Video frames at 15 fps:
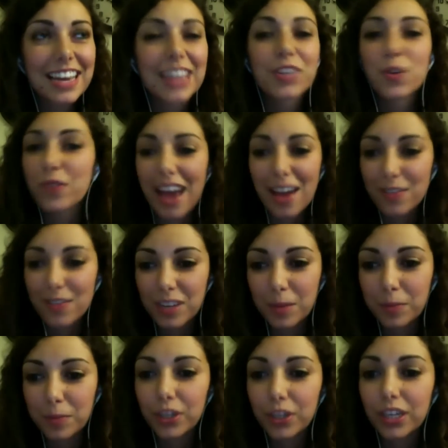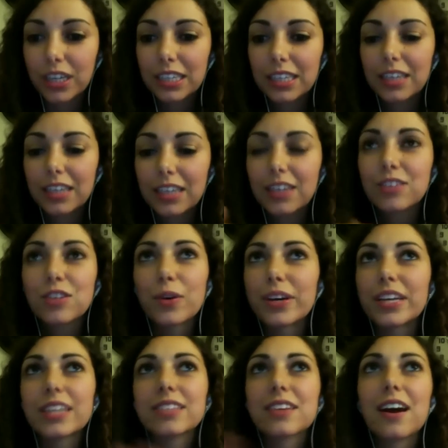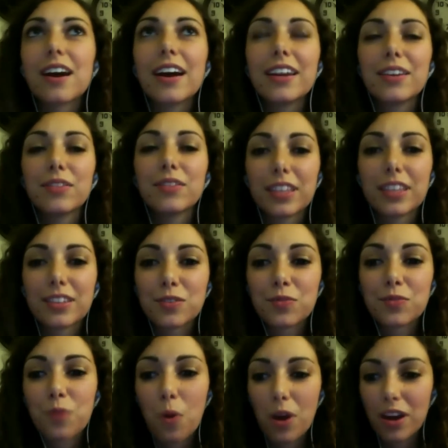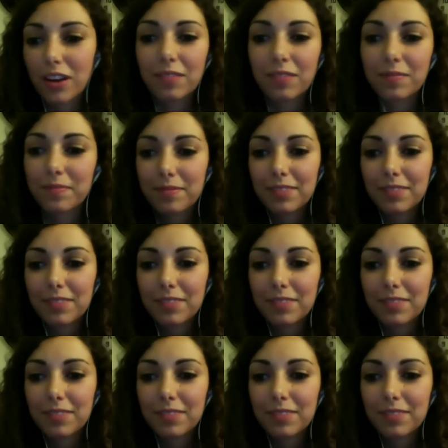I don't have Tumblr, so it's kind of like this foreign